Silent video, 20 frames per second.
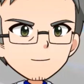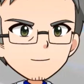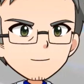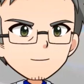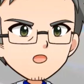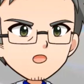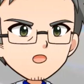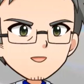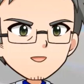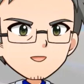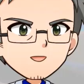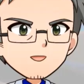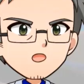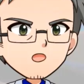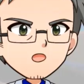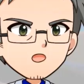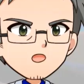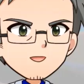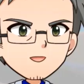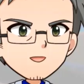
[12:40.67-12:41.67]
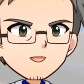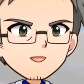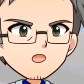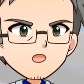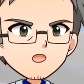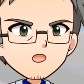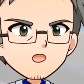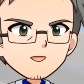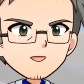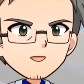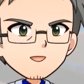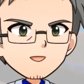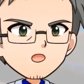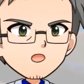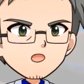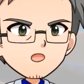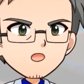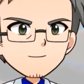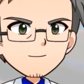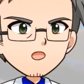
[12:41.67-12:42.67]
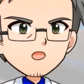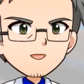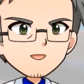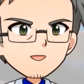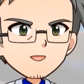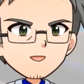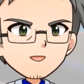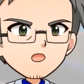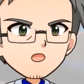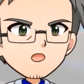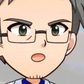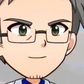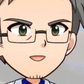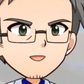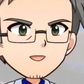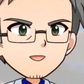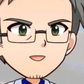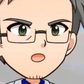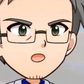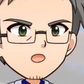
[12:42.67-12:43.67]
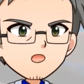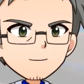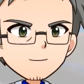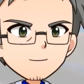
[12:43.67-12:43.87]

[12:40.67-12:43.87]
It's a really weak laser beam, so it's okay.